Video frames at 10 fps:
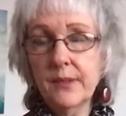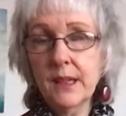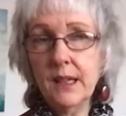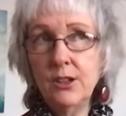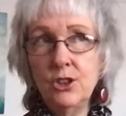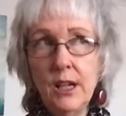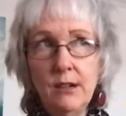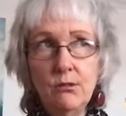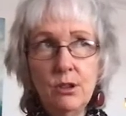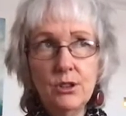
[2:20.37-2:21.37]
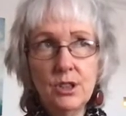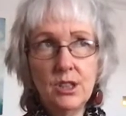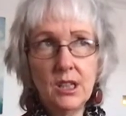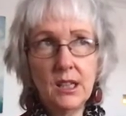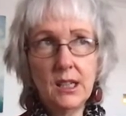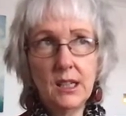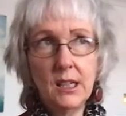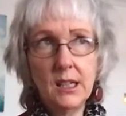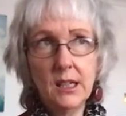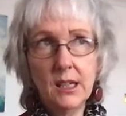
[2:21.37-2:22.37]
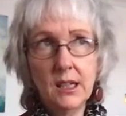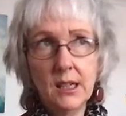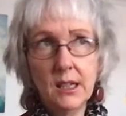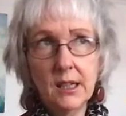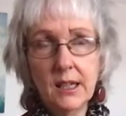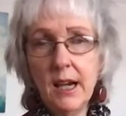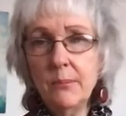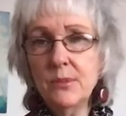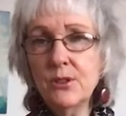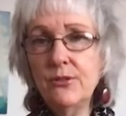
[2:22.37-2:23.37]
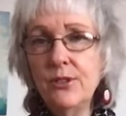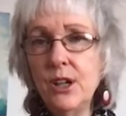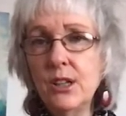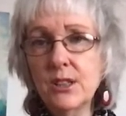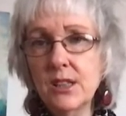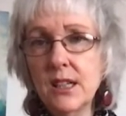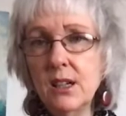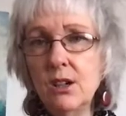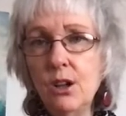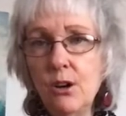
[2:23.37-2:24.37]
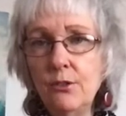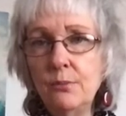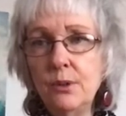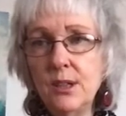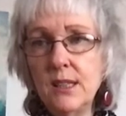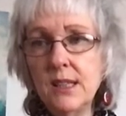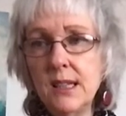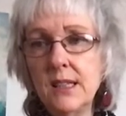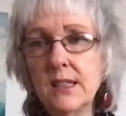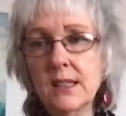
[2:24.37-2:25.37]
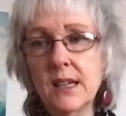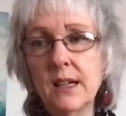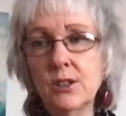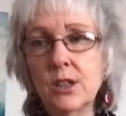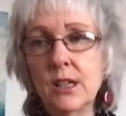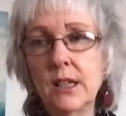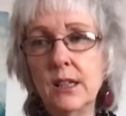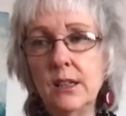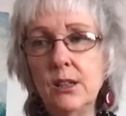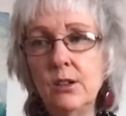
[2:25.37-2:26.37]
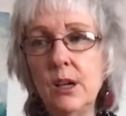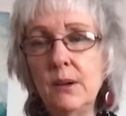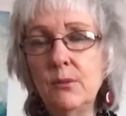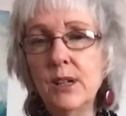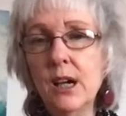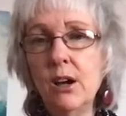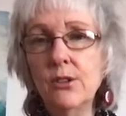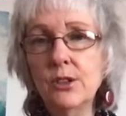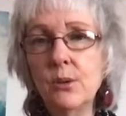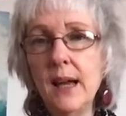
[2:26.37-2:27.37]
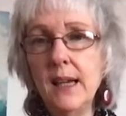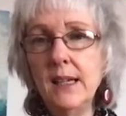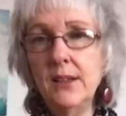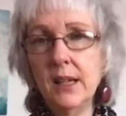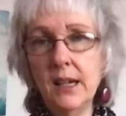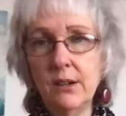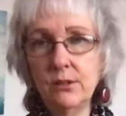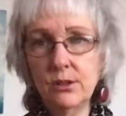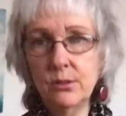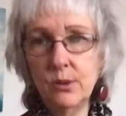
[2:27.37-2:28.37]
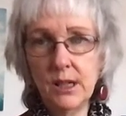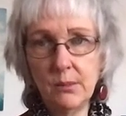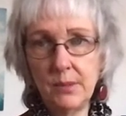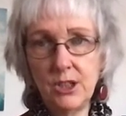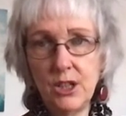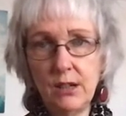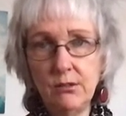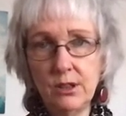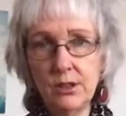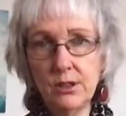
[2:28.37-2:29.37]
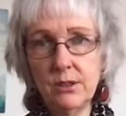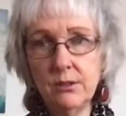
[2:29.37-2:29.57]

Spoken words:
And generosity comes first in a lot of Buddhist lists, actually. If we can't do anything else, we can be generous.